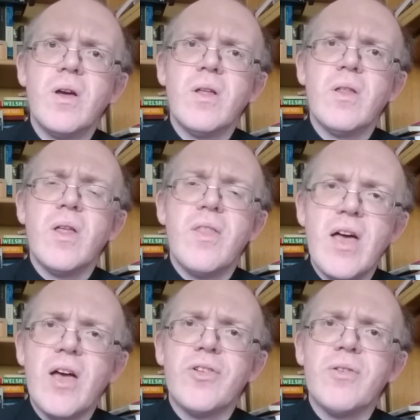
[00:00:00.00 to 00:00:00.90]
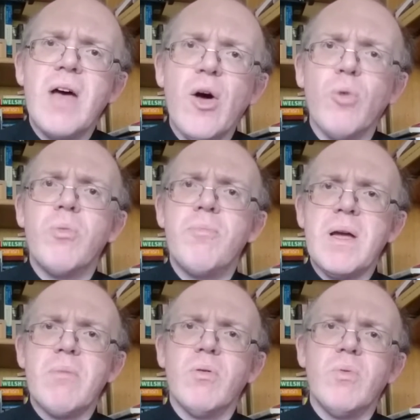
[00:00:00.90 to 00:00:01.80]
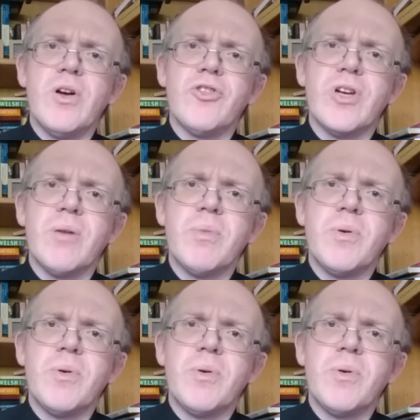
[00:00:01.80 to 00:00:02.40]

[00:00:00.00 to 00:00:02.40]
They're there to help people worship.